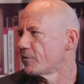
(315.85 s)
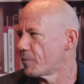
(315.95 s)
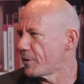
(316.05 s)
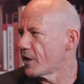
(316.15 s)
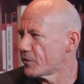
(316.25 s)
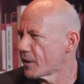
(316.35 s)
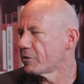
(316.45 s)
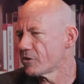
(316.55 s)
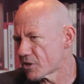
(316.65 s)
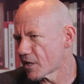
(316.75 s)
the
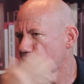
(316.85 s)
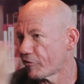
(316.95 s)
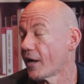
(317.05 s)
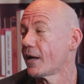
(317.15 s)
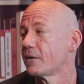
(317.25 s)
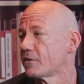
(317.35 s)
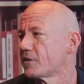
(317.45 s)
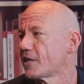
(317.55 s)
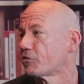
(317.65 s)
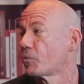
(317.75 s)
POW stuff and the
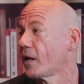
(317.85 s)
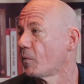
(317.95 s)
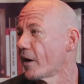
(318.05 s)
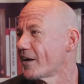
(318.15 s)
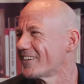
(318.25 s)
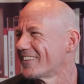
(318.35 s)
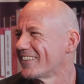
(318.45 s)
Death Railway.